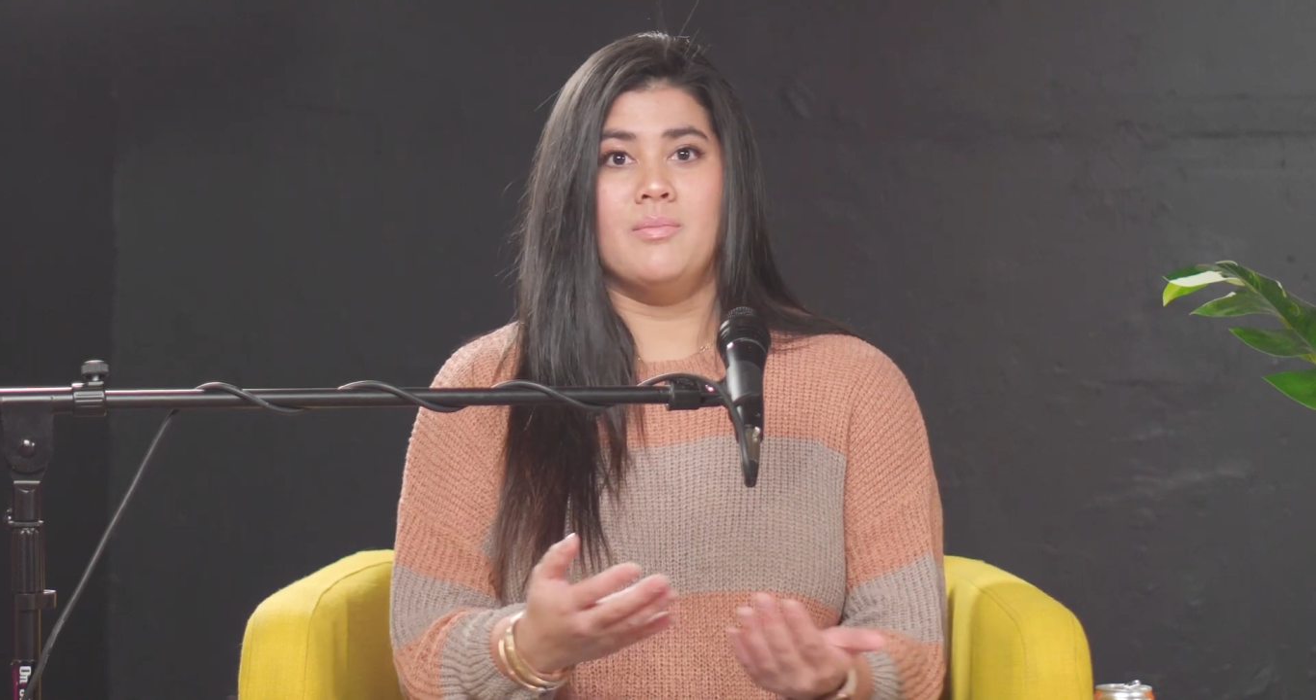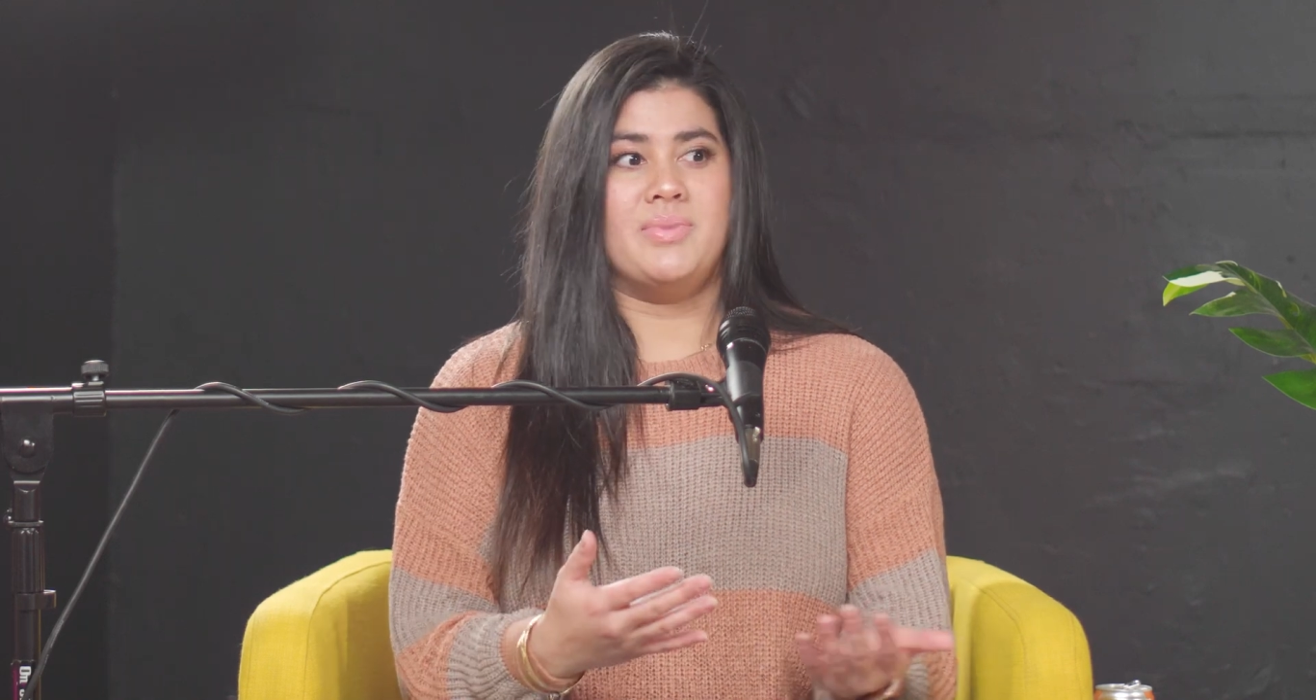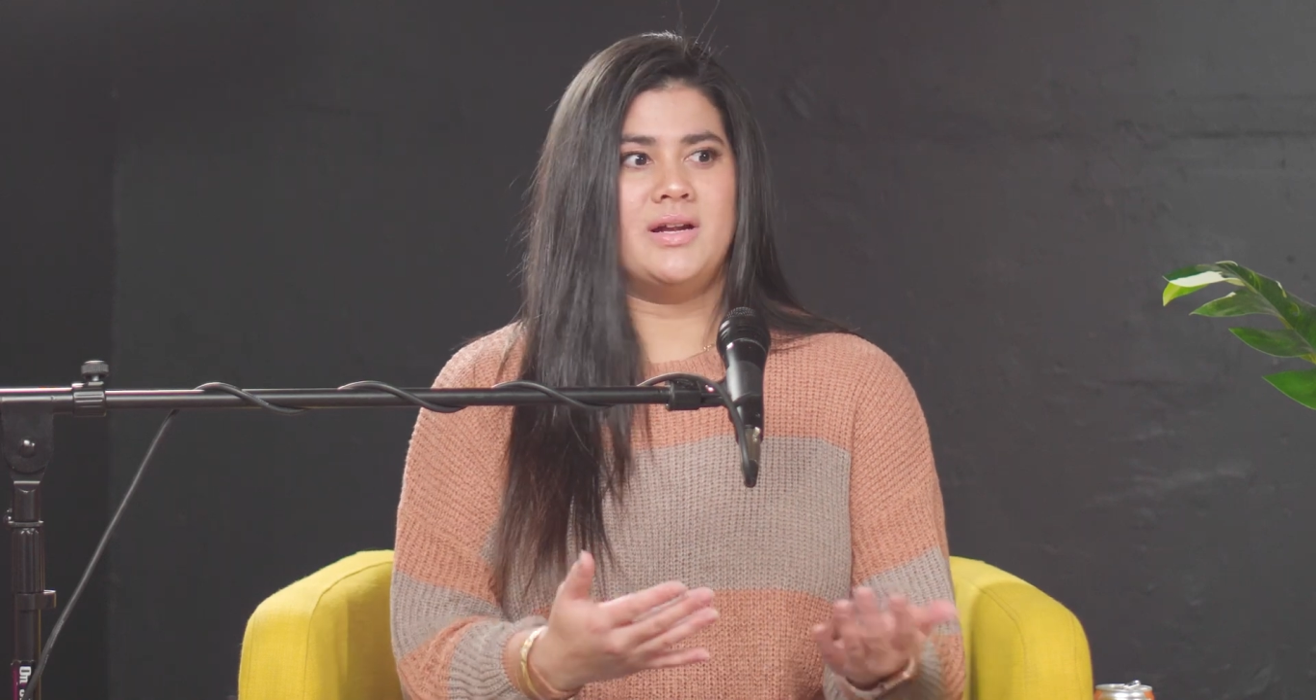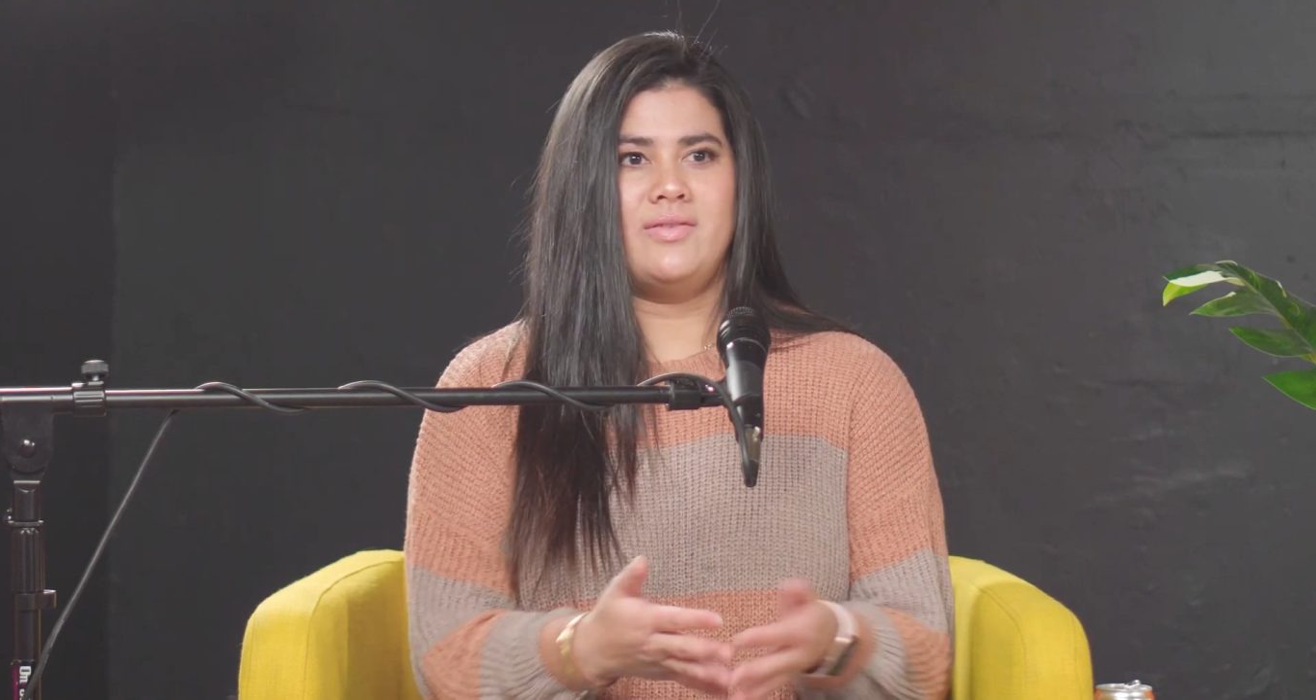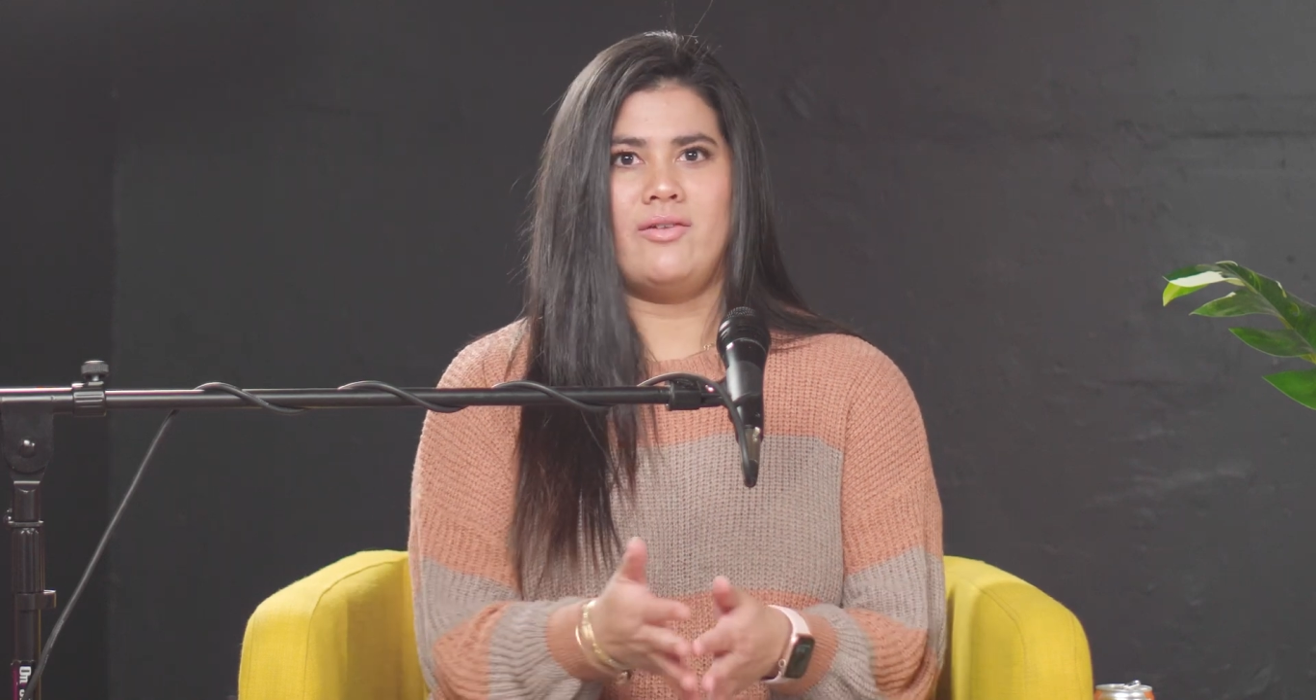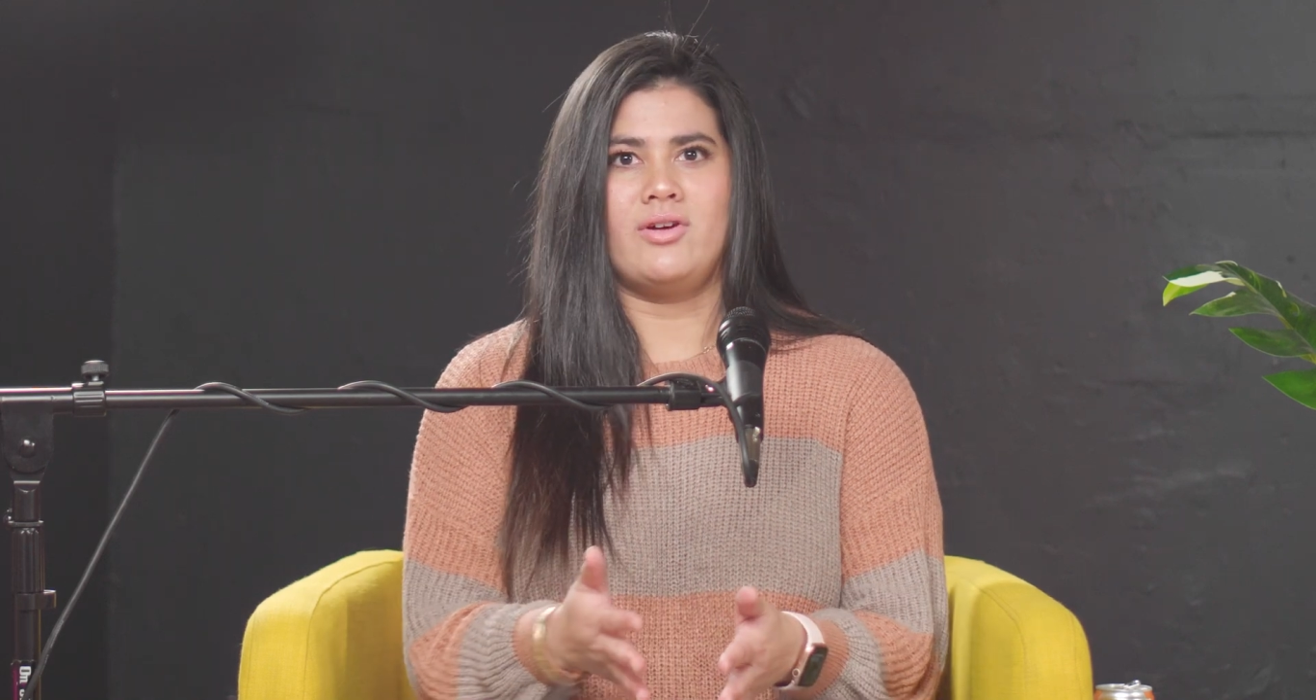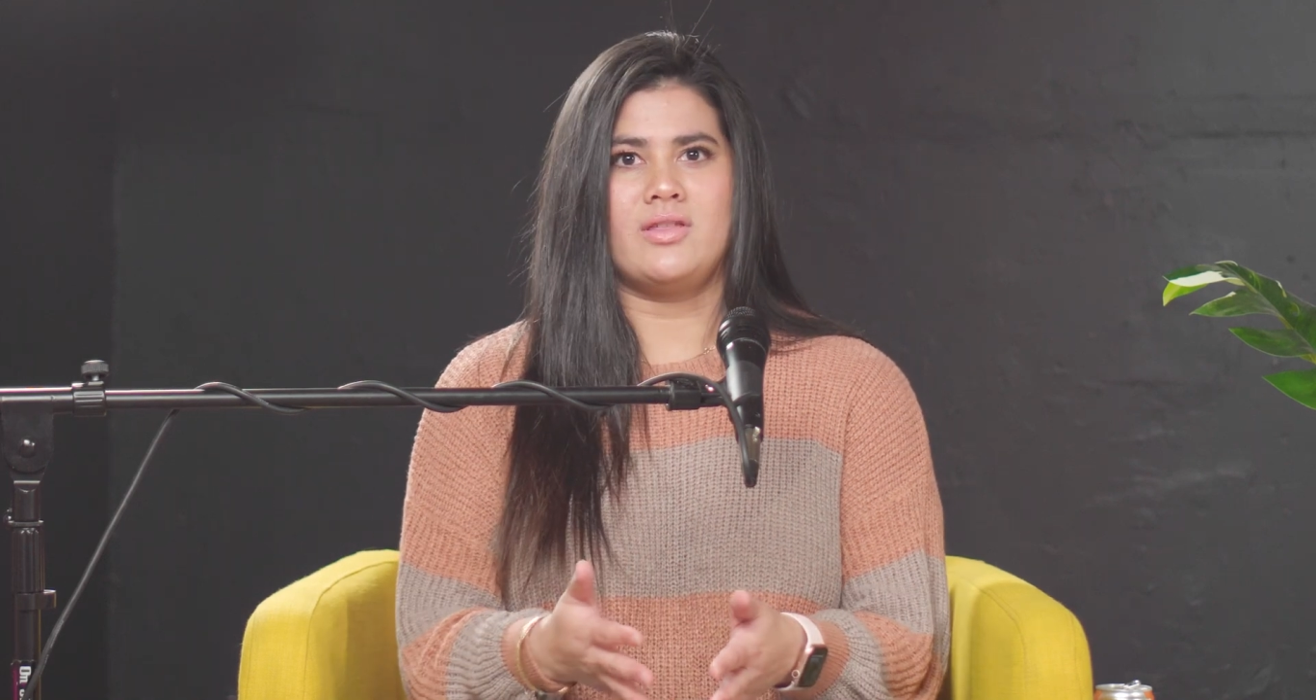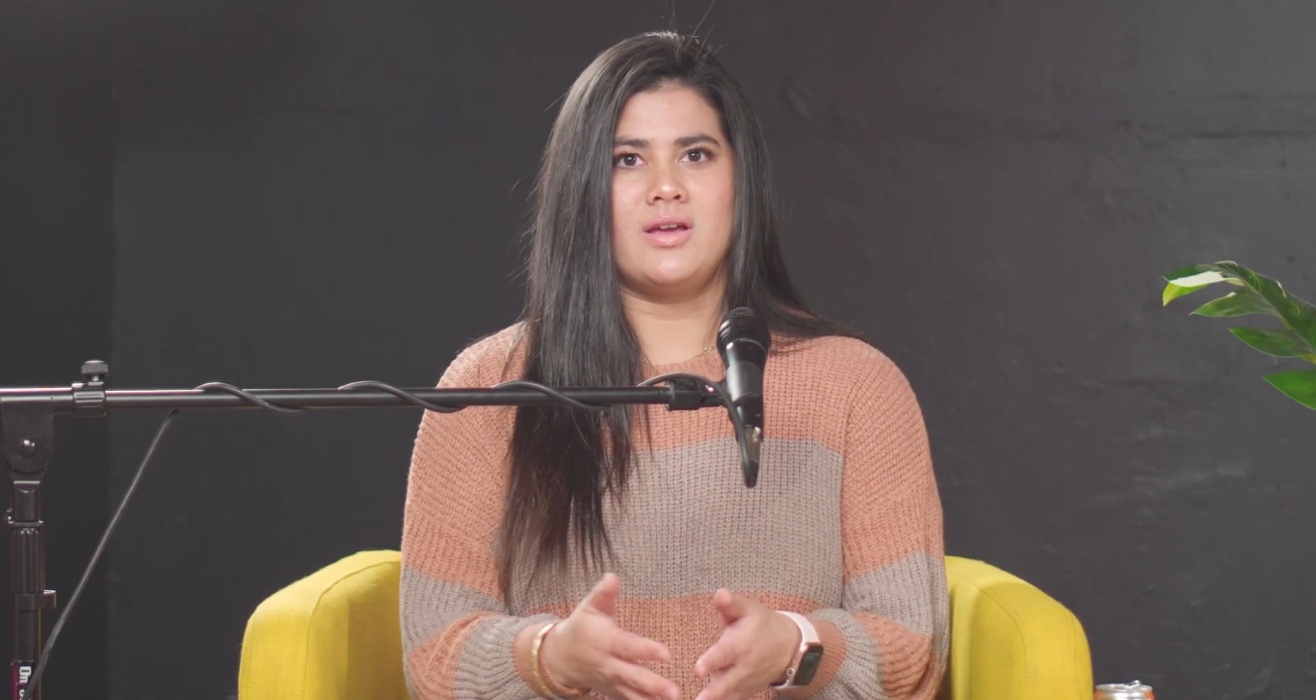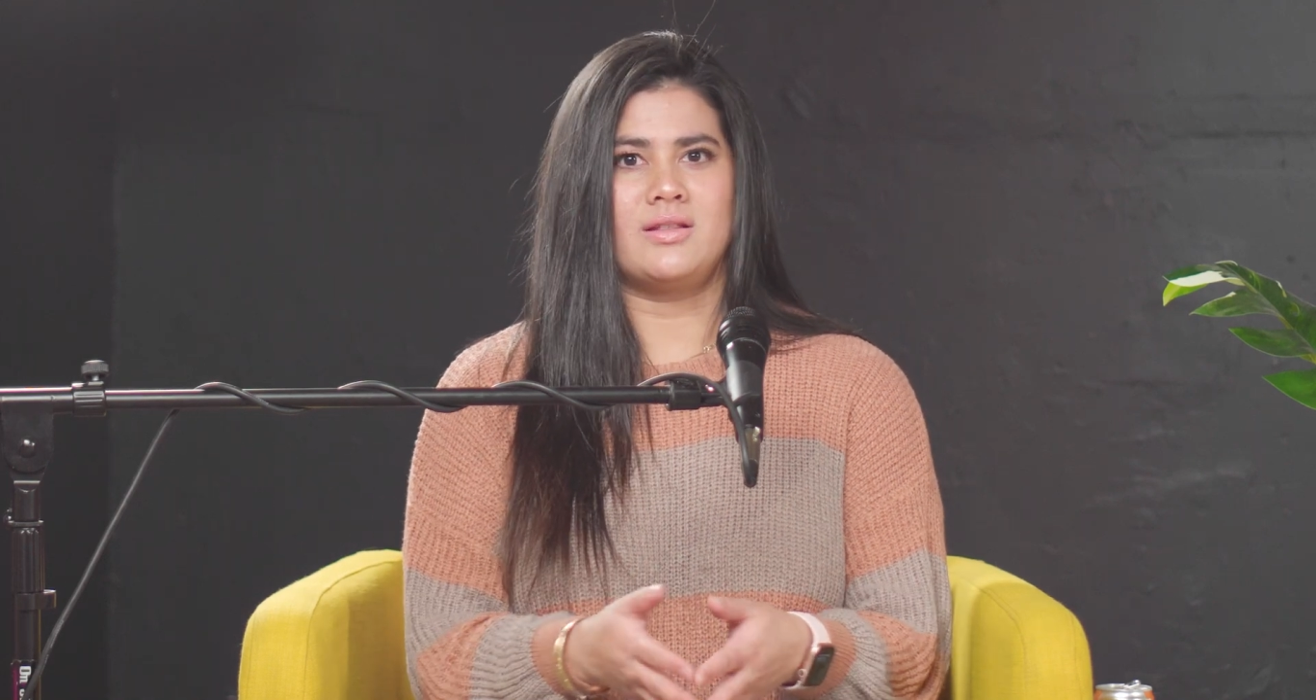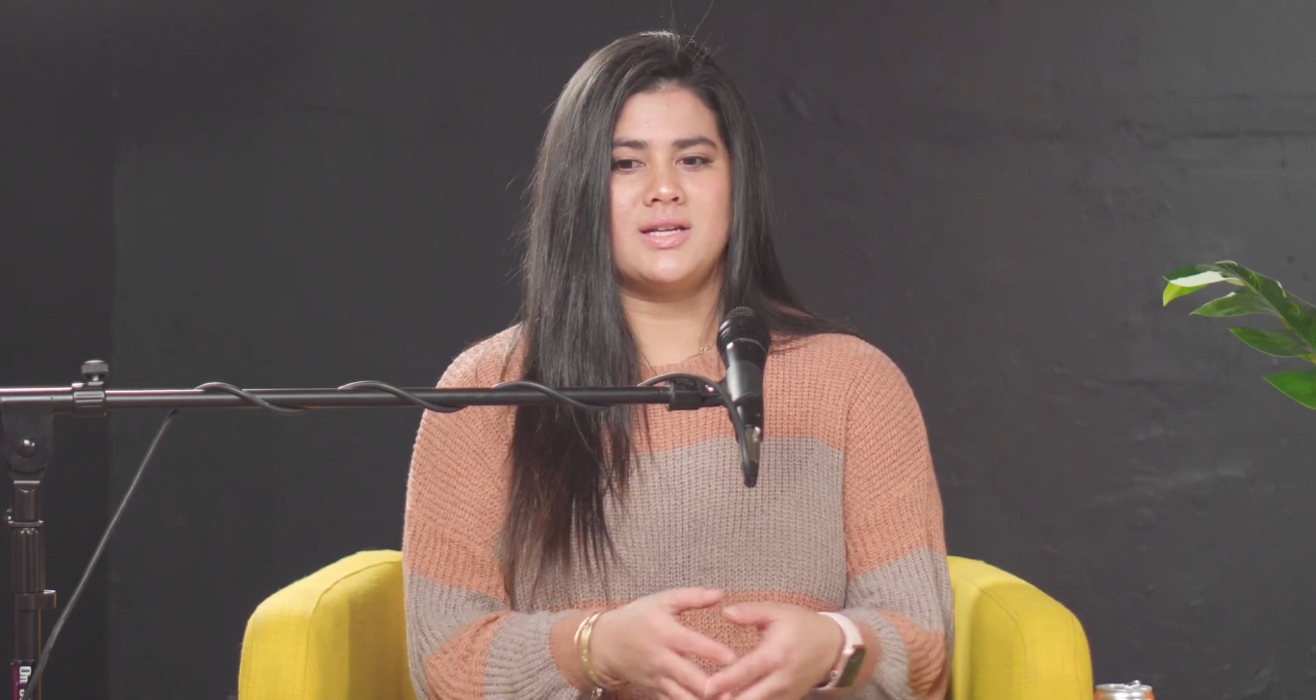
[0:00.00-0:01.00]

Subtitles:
a bit of everything.